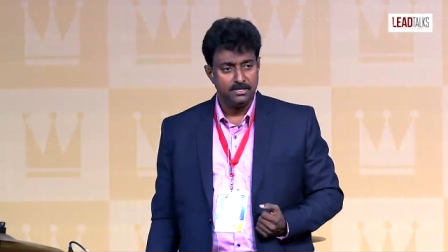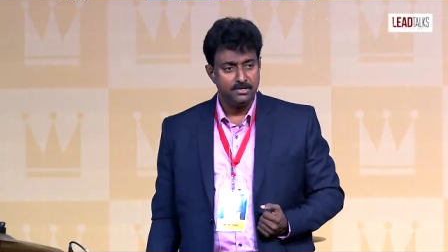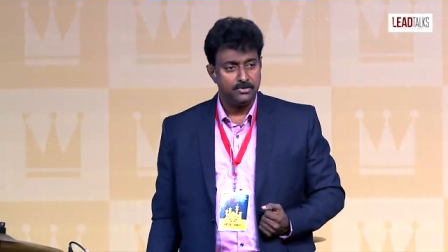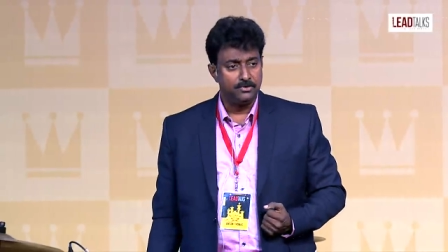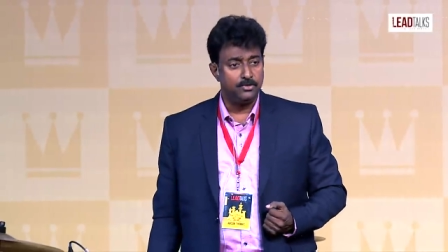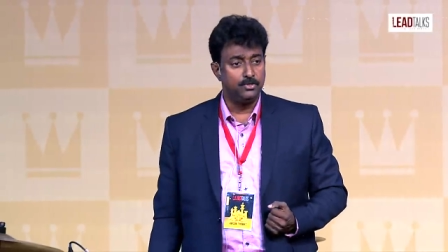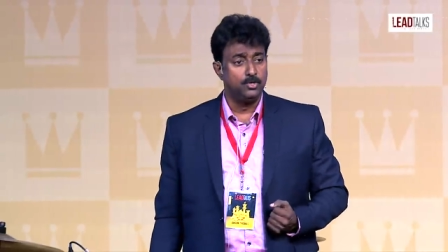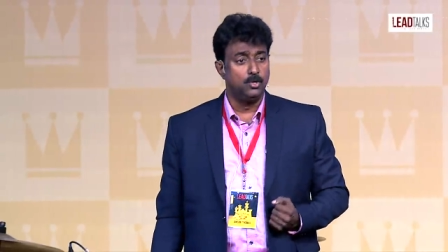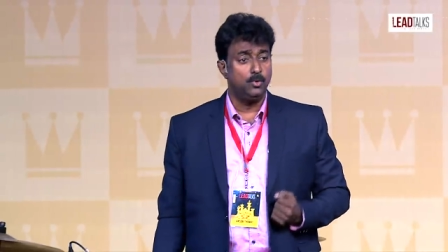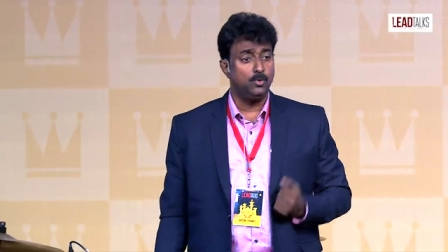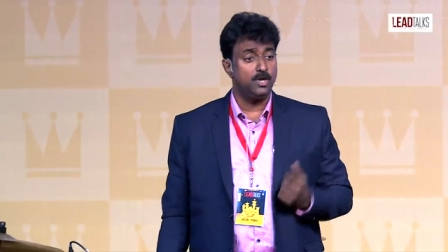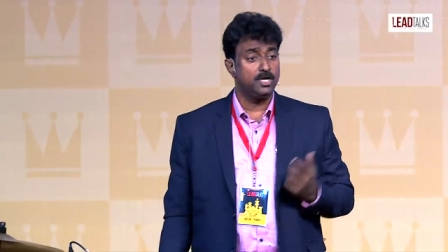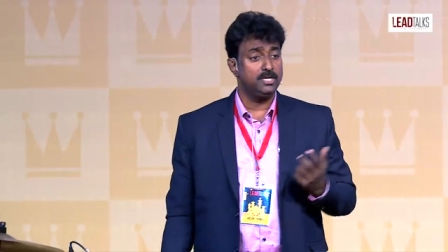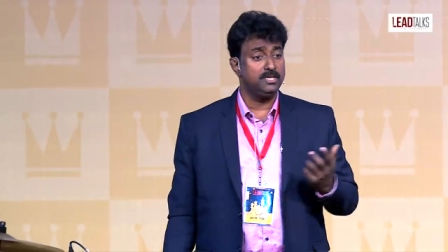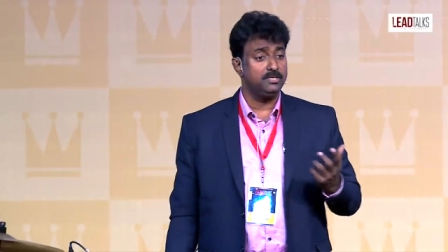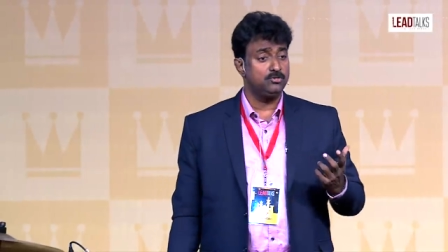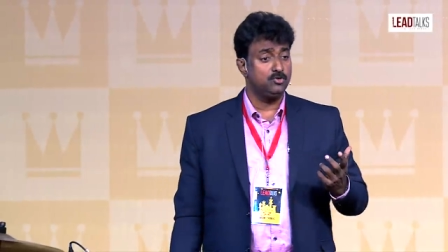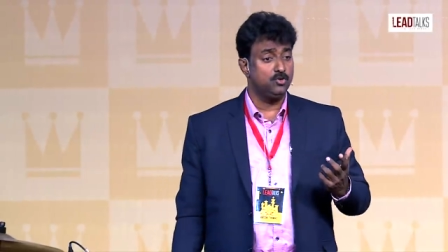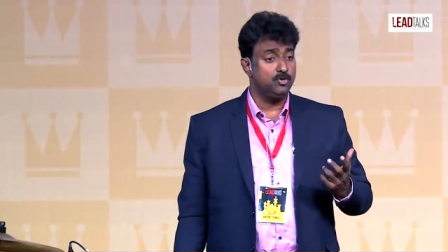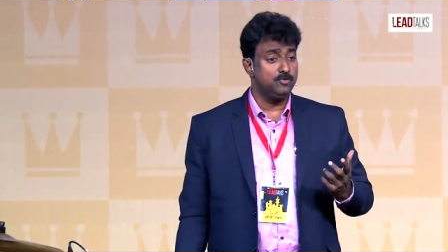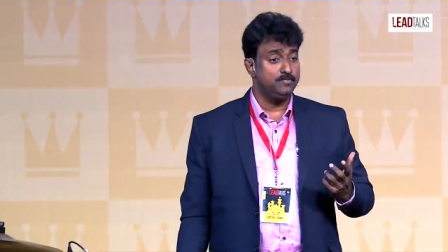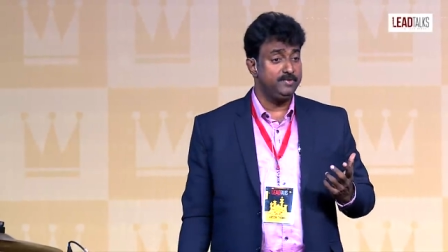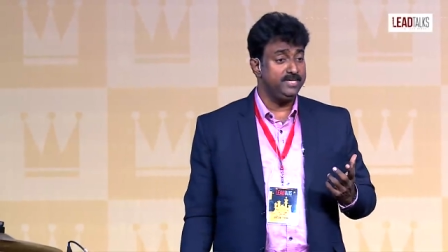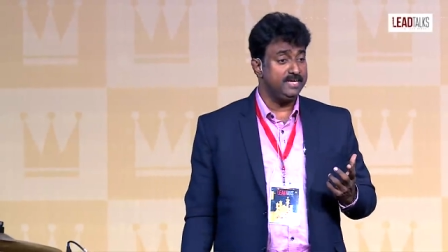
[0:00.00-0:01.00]
You know what he
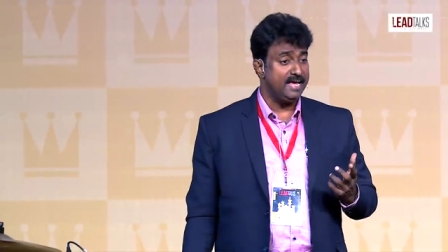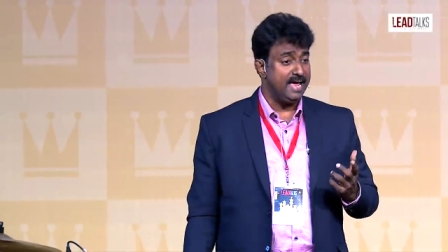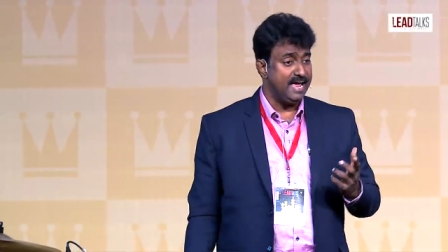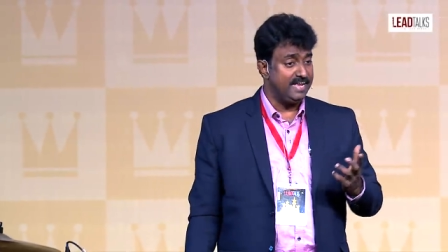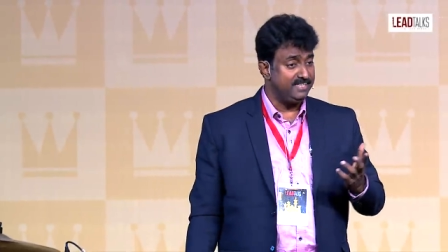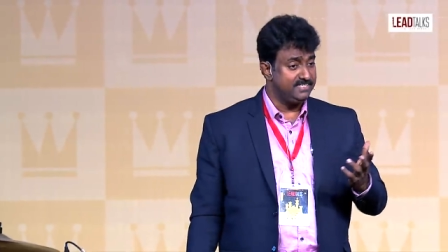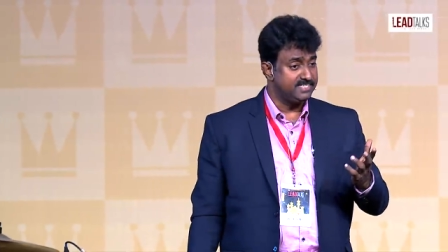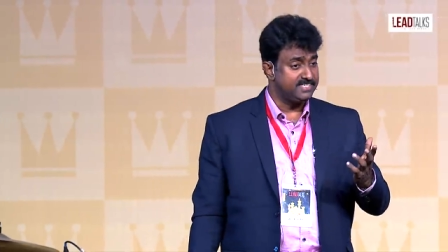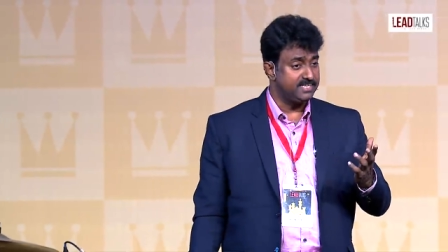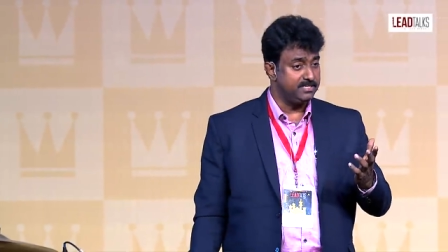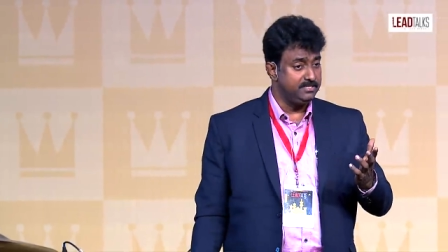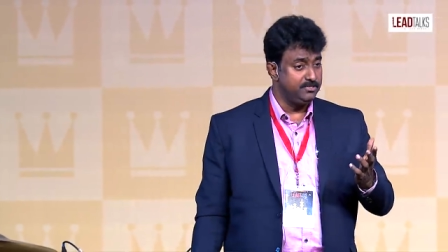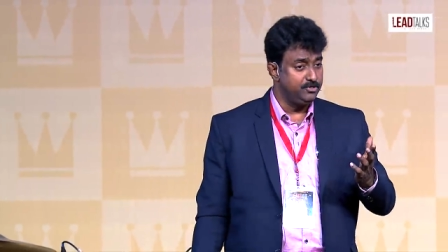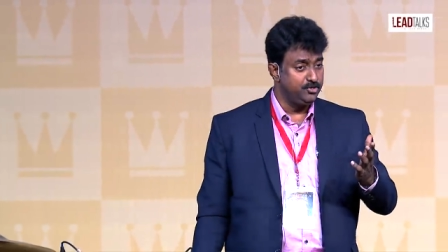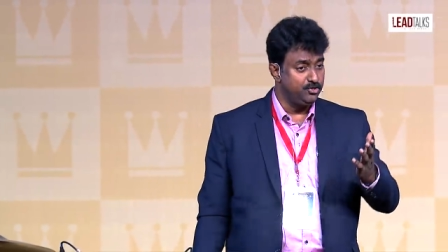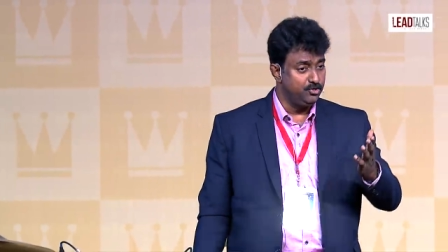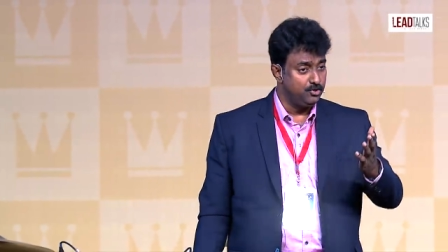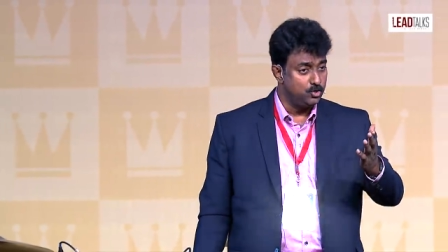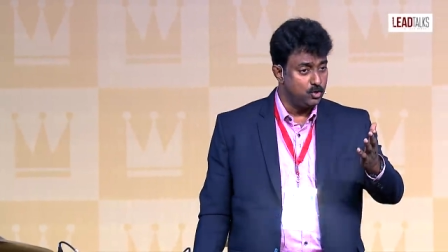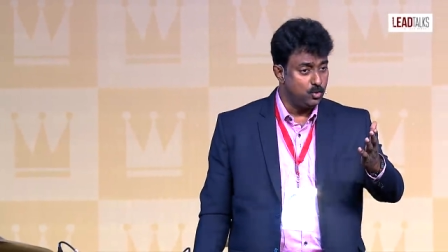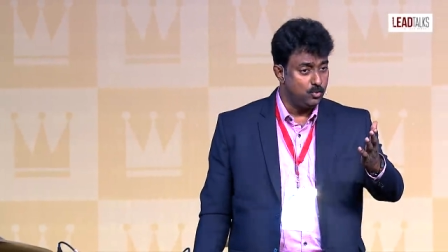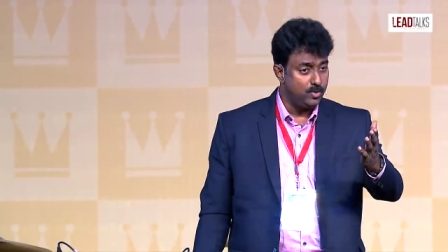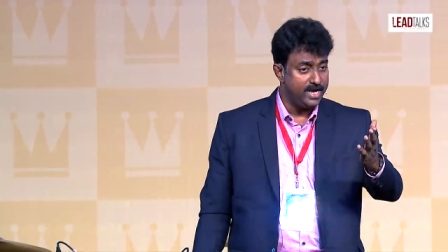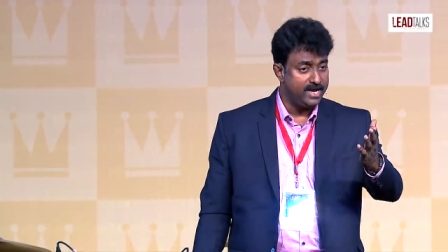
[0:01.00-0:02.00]
told me? "Anson, do you
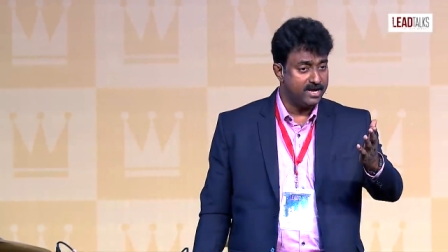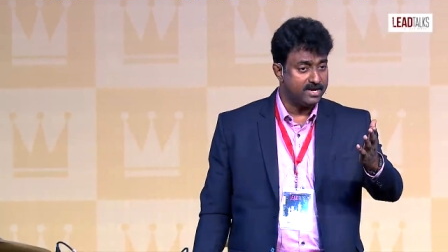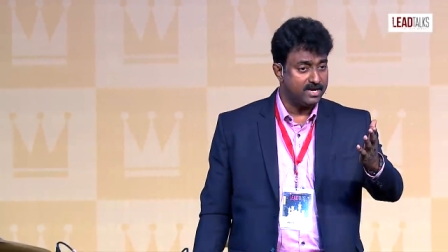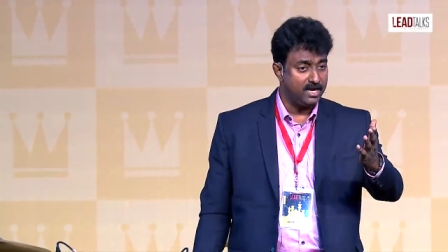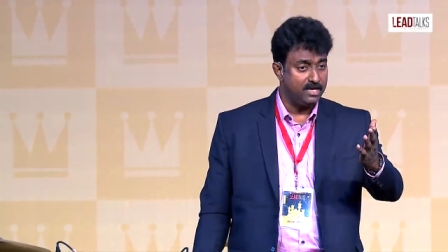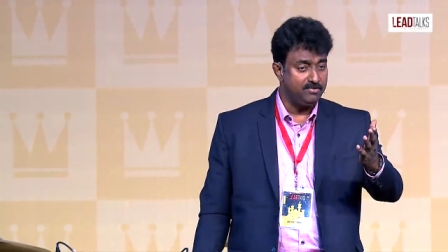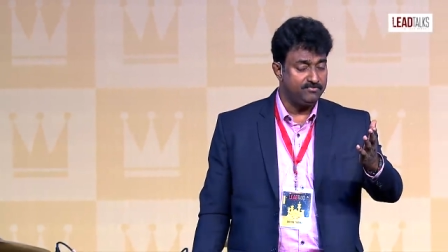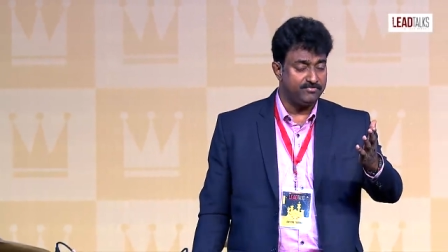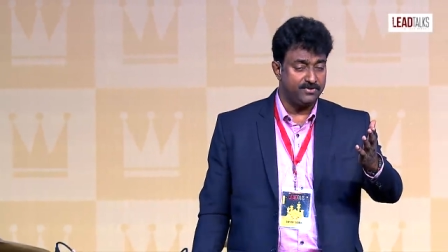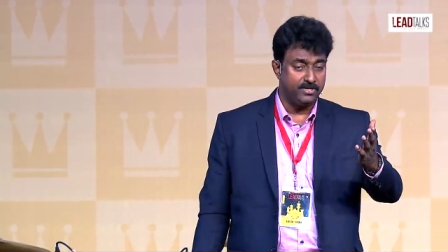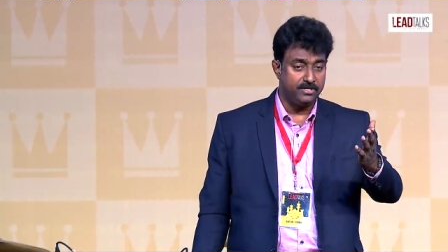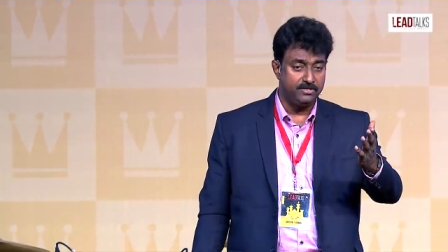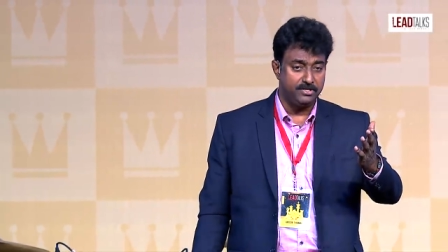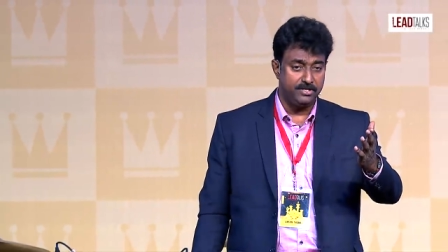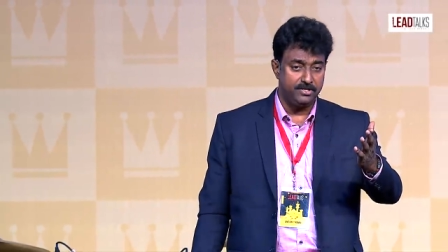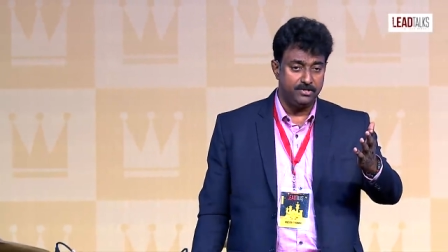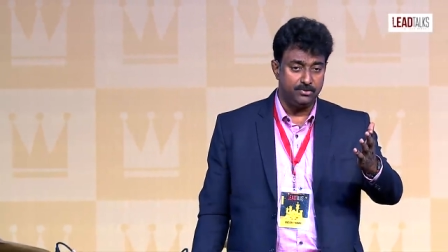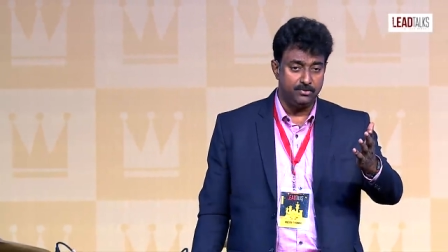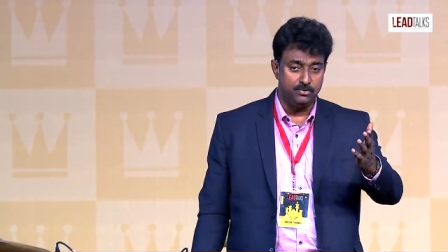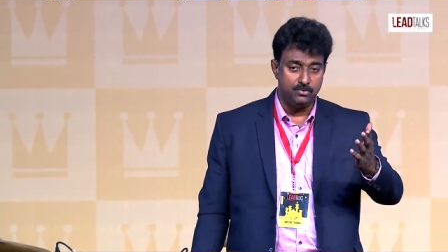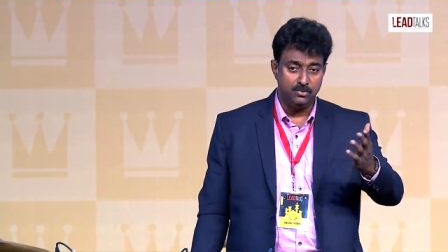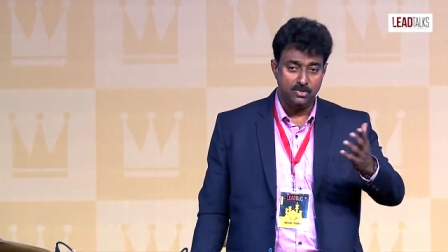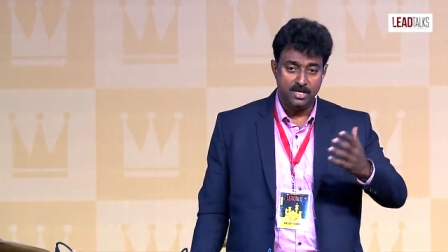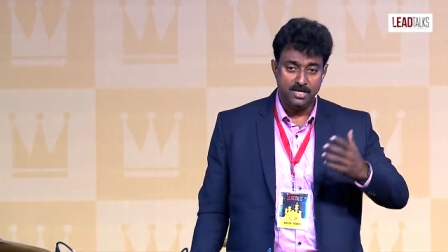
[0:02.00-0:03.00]
know why I confronted
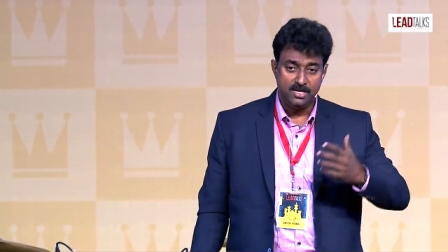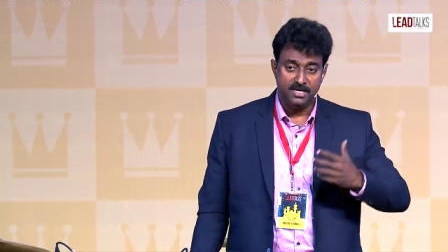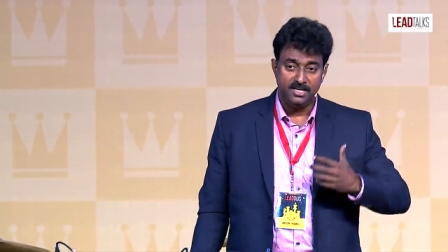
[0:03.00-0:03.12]
you?